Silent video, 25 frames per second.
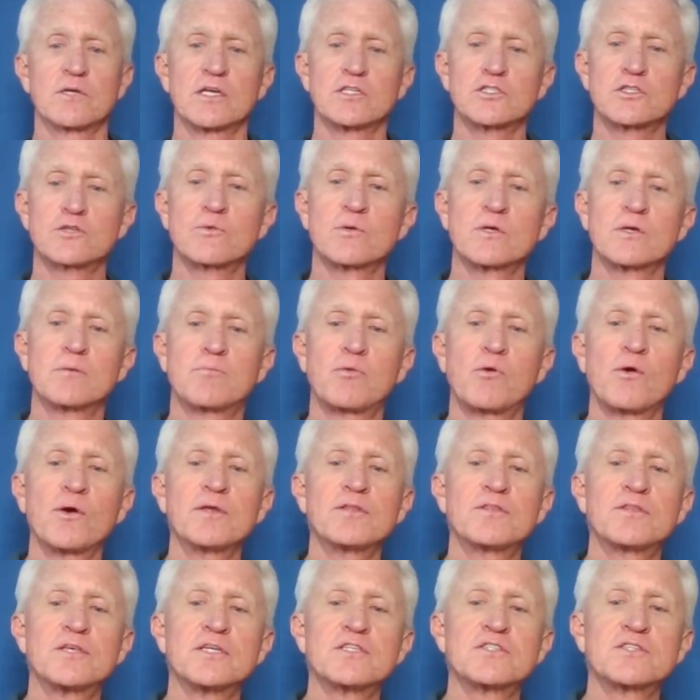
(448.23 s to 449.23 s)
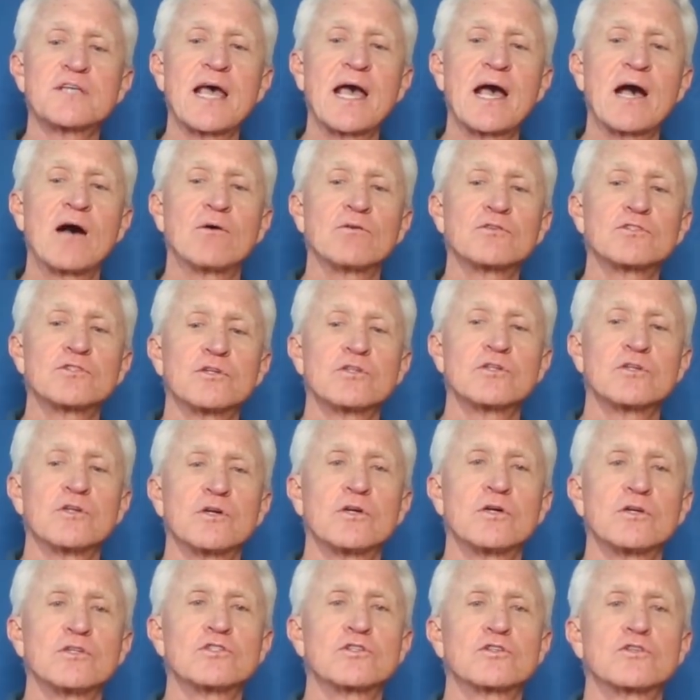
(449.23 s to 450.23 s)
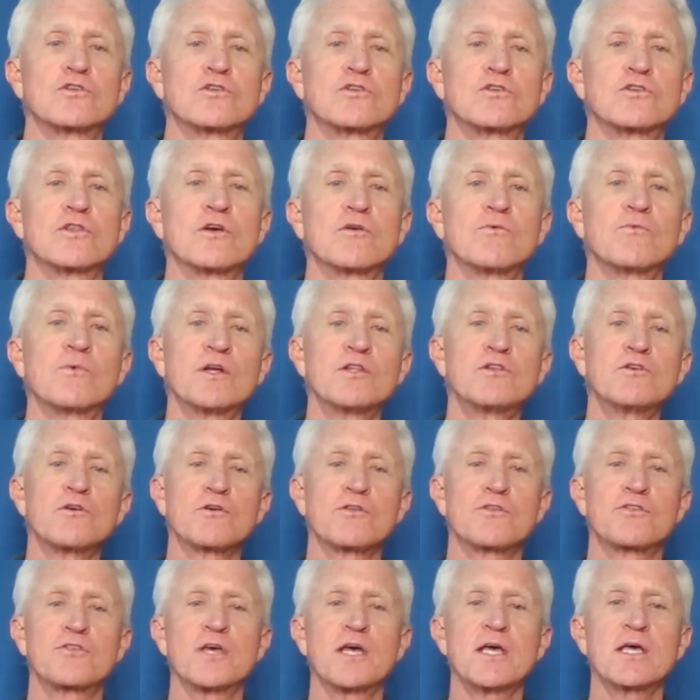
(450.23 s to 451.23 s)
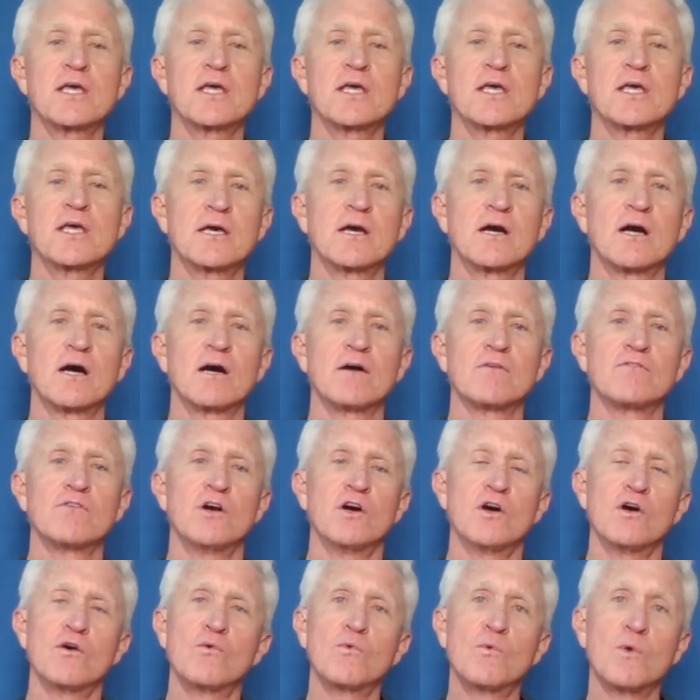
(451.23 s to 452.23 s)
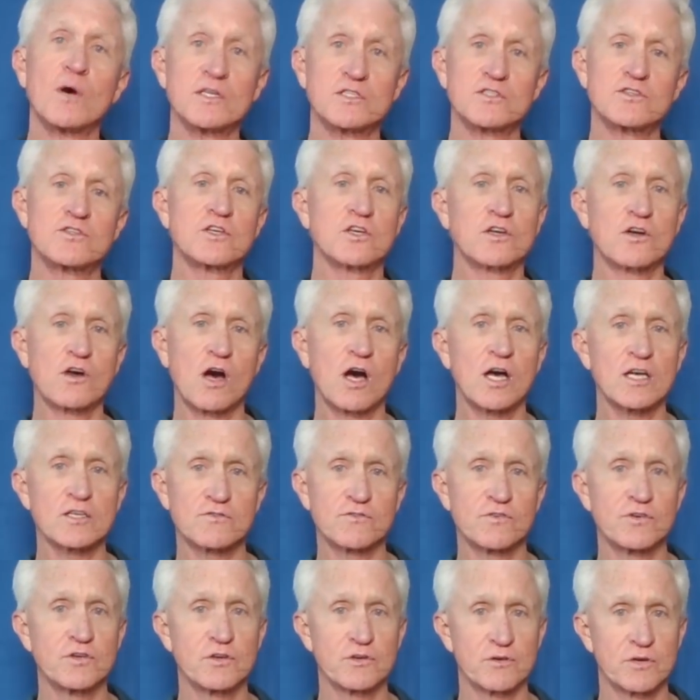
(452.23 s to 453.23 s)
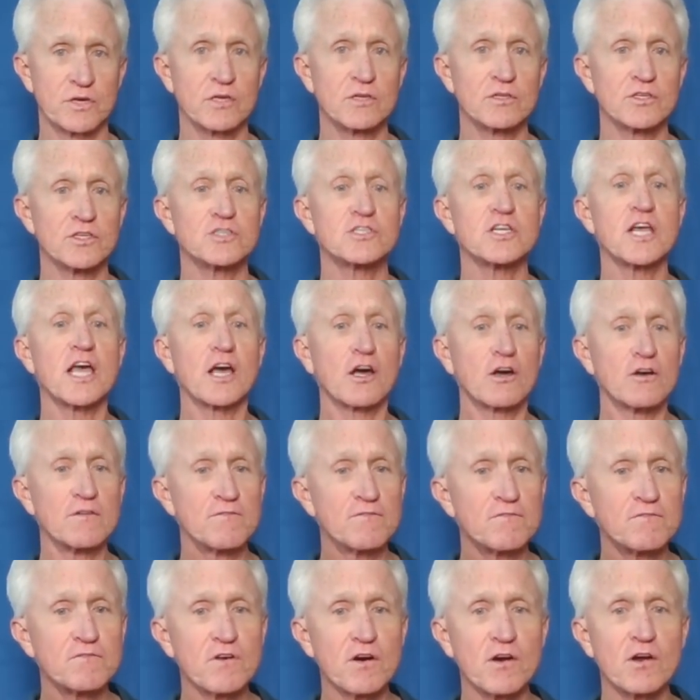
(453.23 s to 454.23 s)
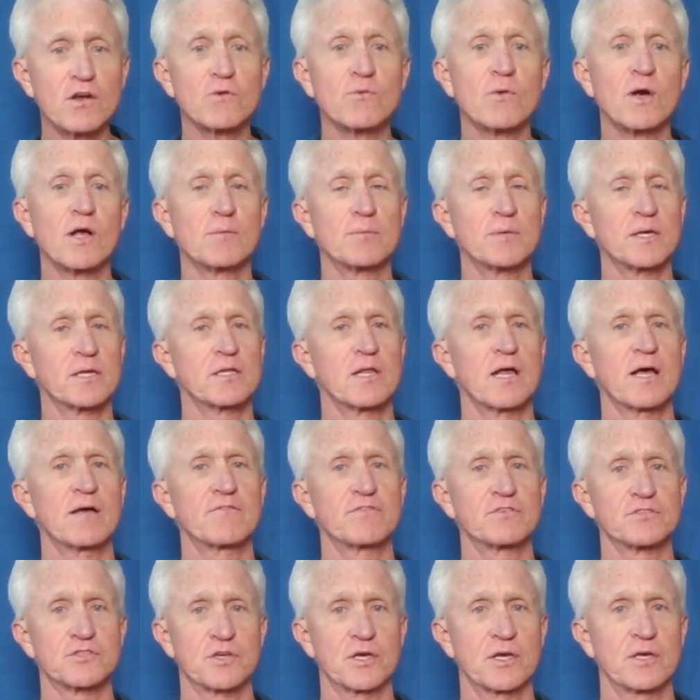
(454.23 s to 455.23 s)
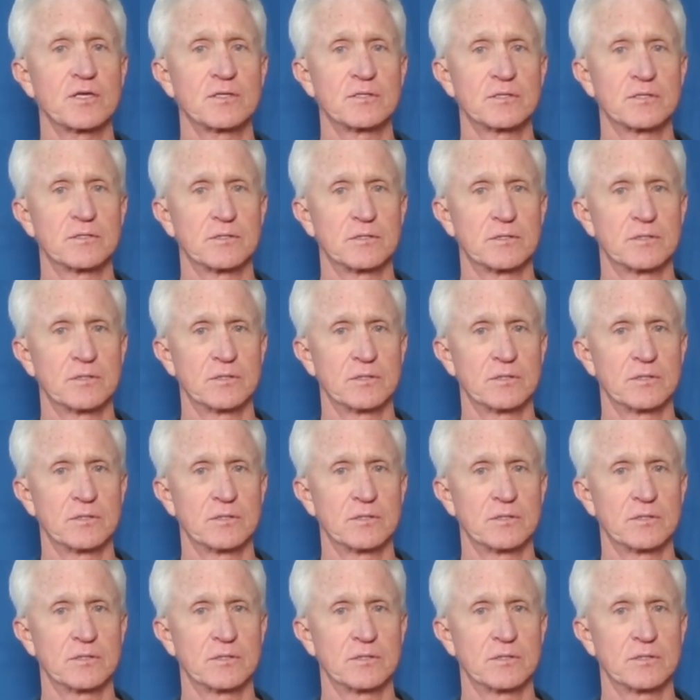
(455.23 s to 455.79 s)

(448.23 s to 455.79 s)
So I just want to point this out uh, so that when you're thinking of what's the cause for your illness, it could very well be glyphosate.